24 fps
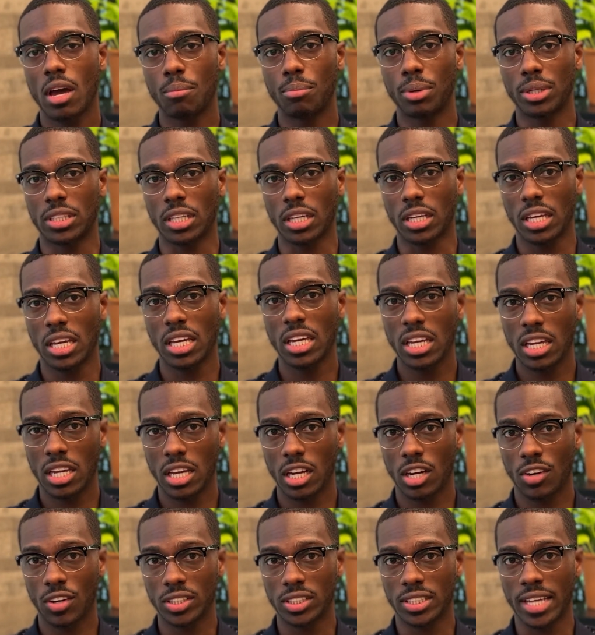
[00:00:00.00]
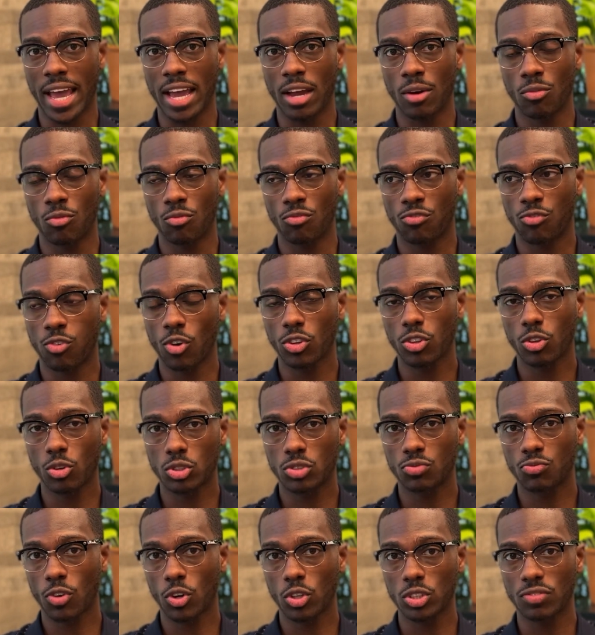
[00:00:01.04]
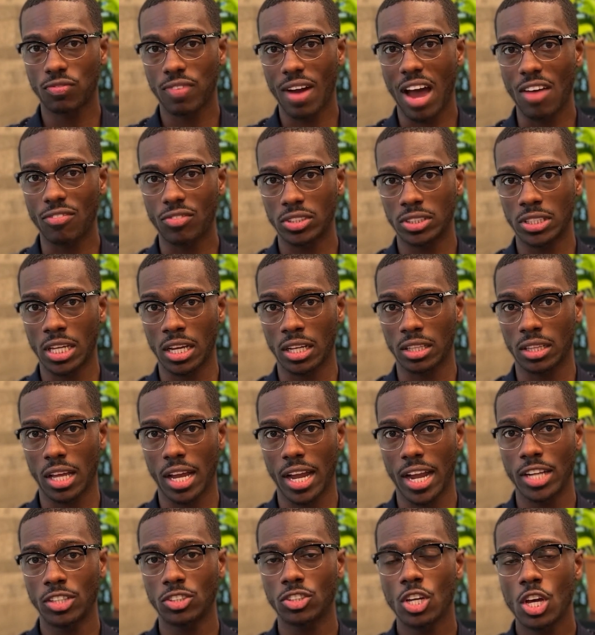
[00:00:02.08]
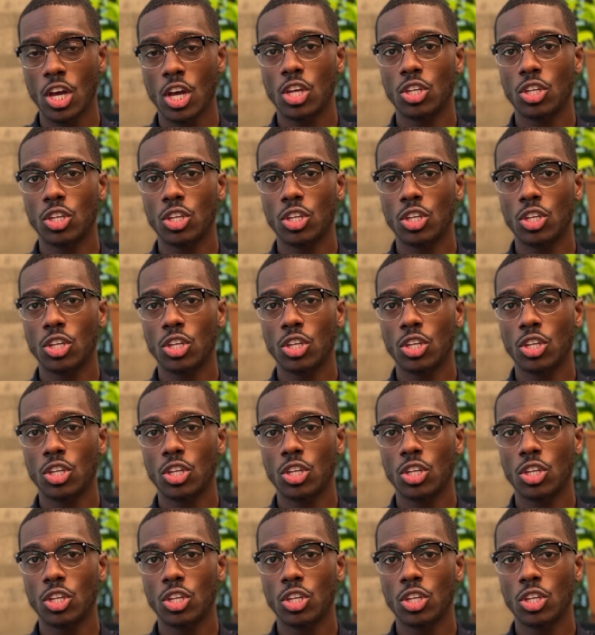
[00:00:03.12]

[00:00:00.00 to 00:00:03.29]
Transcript: But the key here is that for those first 5 to 10 clients,